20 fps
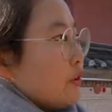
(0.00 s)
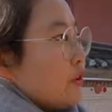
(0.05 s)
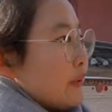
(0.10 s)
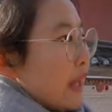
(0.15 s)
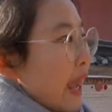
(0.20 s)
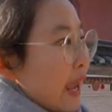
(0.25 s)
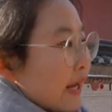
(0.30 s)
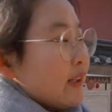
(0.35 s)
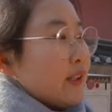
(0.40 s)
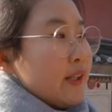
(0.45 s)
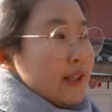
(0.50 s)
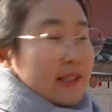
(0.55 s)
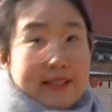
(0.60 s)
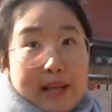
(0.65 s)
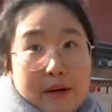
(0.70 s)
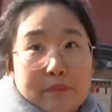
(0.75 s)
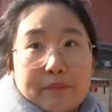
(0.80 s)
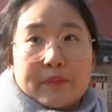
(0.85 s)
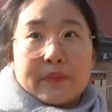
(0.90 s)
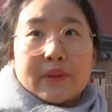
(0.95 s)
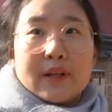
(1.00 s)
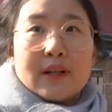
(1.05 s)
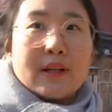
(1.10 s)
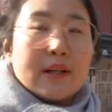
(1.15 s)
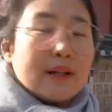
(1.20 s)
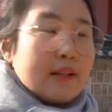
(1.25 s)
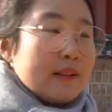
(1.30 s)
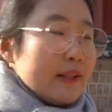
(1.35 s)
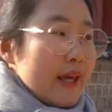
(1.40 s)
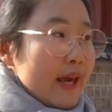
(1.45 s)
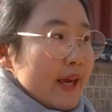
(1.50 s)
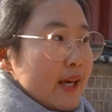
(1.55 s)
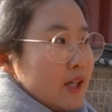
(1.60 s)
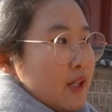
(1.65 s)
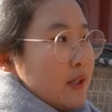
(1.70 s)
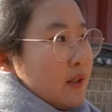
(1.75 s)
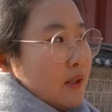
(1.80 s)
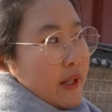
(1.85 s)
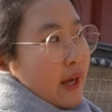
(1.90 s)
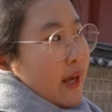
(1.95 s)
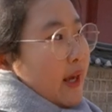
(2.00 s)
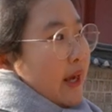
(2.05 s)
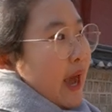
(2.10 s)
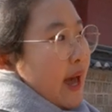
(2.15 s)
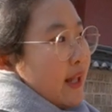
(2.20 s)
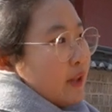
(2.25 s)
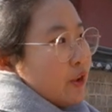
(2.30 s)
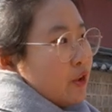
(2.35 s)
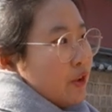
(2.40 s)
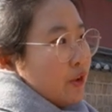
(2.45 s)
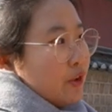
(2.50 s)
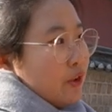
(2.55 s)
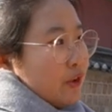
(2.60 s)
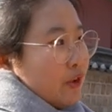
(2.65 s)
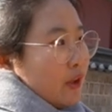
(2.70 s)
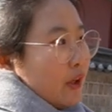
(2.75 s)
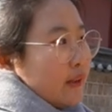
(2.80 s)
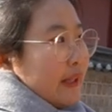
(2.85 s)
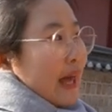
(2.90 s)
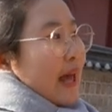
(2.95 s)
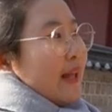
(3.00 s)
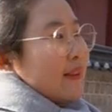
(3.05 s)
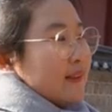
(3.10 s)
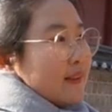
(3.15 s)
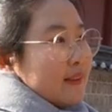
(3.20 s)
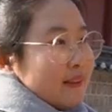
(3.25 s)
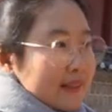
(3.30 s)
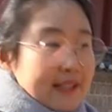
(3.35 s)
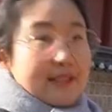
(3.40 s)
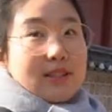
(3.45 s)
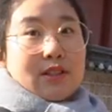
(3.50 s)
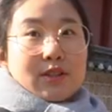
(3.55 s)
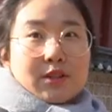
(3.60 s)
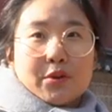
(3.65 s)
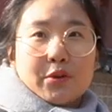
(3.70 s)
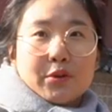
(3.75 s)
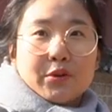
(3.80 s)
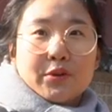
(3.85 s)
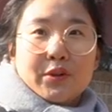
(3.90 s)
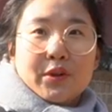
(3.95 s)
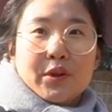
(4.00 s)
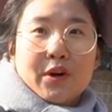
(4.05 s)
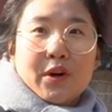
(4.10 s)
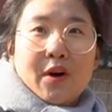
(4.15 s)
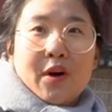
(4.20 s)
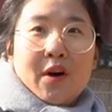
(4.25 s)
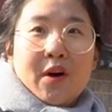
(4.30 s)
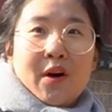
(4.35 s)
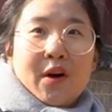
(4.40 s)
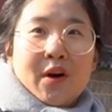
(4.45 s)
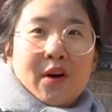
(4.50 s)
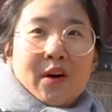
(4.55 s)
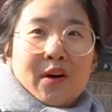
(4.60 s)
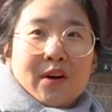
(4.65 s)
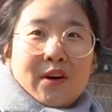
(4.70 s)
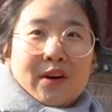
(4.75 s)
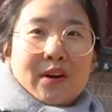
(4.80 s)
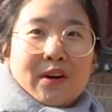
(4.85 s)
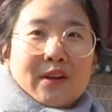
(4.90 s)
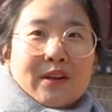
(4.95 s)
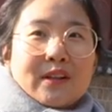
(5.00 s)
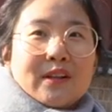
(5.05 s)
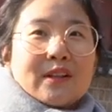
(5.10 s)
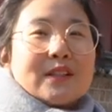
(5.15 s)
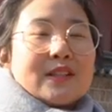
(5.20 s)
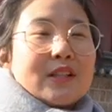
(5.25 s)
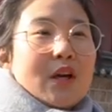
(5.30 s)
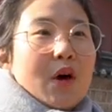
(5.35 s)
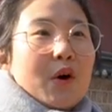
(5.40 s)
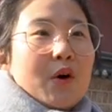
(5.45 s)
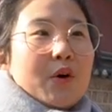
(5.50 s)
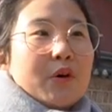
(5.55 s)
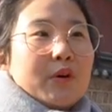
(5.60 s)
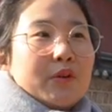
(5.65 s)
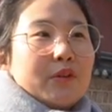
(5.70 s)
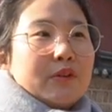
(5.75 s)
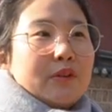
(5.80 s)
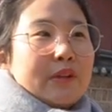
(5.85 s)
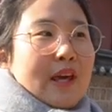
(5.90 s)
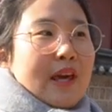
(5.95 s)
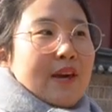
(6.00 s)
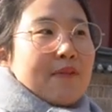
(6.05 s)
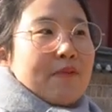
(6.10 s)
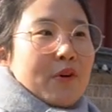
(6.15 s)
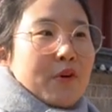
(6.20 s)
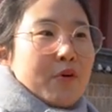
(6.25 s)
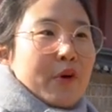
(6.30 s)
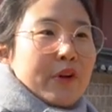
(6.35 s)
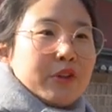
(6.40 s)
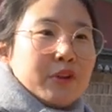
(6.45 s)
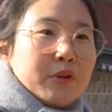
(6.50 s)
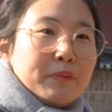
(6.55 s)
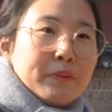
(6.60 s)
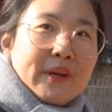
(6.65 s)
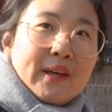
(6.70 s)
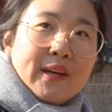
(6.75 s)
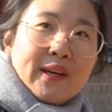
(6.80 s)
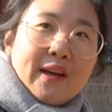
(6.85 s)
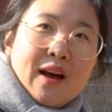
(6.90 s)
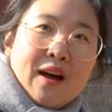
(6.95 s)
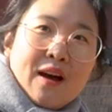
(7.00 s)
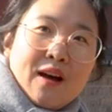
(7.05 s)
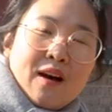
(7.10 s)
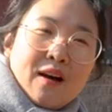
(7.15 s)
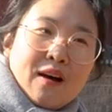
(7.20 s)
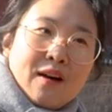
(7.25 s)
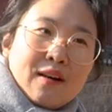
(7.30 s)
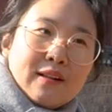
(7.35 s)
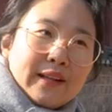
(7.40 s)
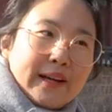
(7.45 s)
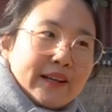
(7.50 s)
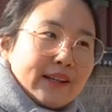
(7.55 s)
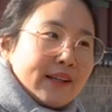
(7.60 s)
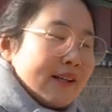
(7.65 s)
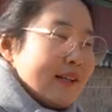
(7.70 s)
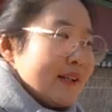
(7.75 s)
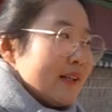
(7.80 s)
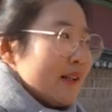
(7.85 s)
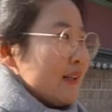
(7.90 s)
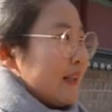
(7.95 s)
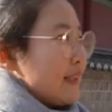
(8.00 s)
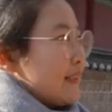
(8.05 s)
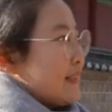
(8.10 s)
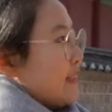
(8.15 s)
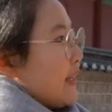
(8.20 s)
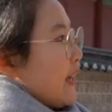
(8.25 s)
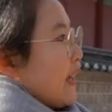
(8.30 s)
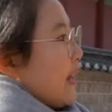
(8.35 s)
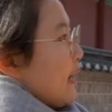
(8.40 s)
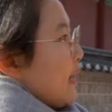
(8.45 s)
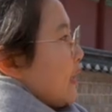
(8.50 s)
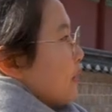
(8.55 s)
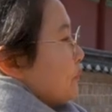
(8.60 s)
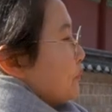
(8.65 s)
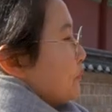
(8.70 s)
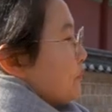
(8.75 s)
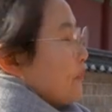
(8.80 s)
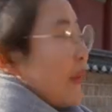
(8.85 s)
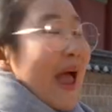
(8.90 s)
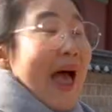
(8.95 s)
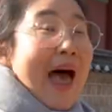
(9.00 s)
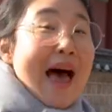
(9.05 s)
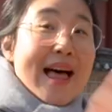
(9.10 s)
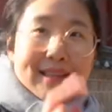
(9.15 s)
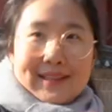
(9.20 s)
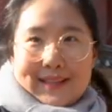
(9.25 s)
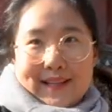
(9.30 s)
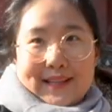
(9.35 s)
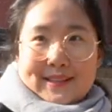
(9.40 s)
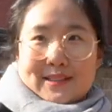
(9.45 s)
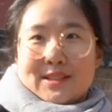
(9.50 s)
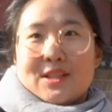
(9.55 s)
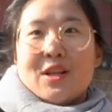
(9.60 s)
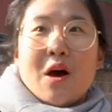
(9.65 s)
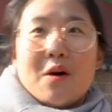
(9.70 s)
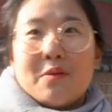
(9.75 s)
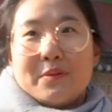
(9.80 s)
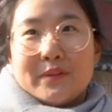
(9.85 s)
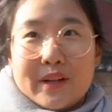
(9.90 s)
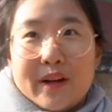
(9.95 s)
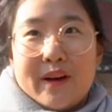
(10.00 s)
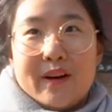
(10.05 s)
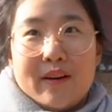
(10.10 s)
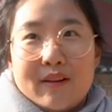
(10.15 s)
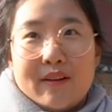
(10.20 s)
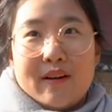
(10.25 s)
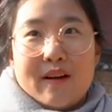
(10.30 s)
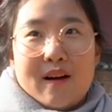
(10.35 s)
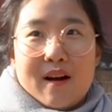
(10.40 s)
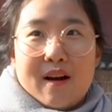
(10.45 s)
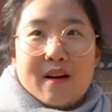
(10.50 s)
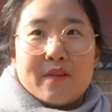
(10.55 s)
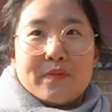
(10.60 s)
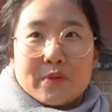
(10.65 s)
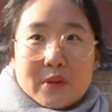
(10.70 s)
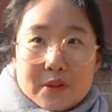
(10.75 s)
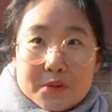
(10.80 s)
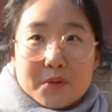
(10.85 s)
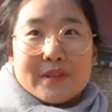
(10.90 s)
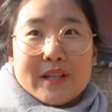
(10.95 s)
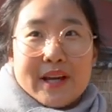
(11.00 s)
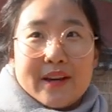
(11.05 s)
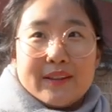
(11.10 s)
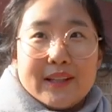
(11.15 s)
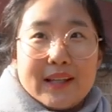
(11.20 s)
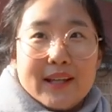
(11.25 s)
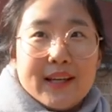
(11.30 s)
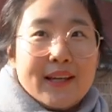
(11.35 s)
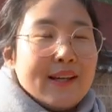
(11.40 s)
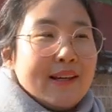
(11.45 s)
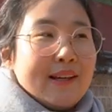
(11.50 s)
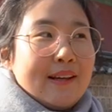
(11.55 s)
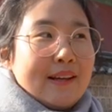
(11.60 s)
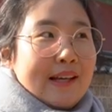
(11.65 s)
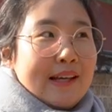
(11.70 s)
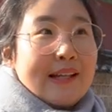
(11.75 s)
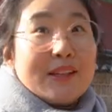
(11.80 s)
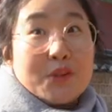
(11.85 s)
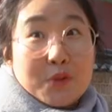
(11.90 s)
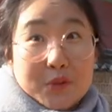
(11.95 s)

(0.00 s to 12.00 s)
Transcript: To take the exam, they had to attend this school. So if you want to be let's say elite of the society in